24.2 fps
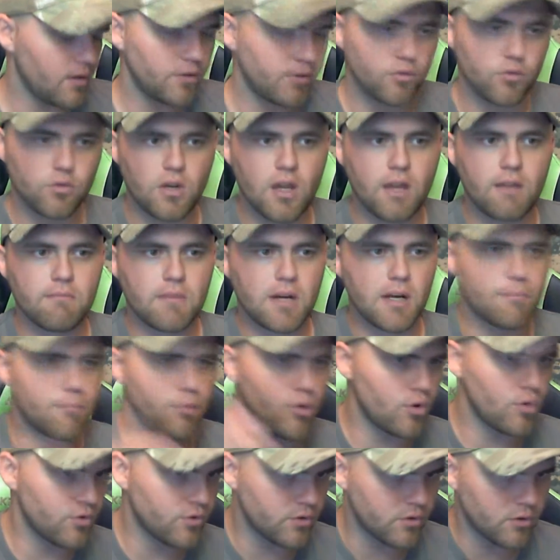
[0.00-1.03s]
I do have my
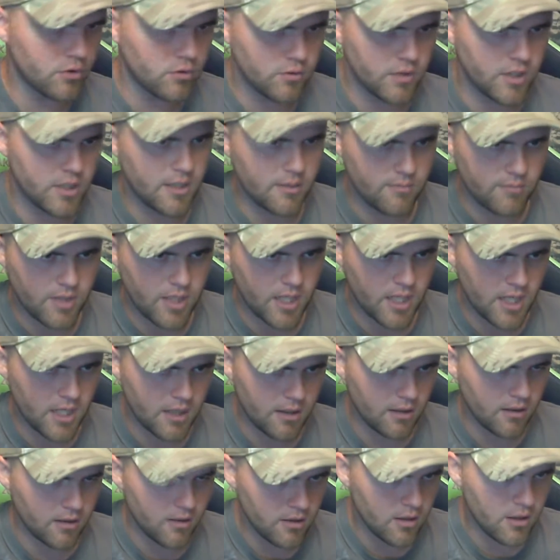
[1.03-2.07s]
personal name
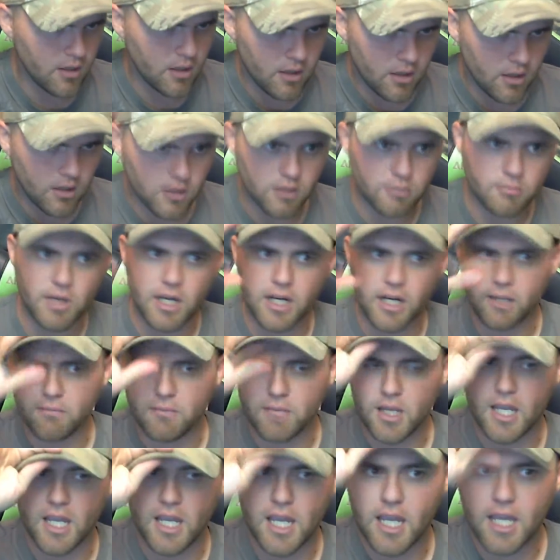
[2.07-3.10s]
tag on the back of
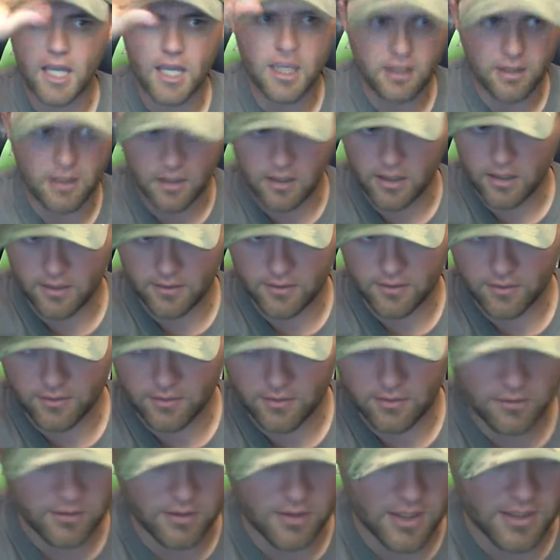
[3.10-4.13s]
my hat, and I got
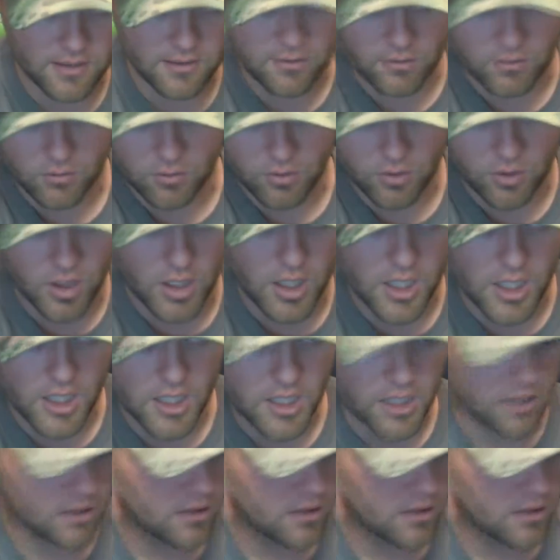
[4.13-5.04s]
this nice little gray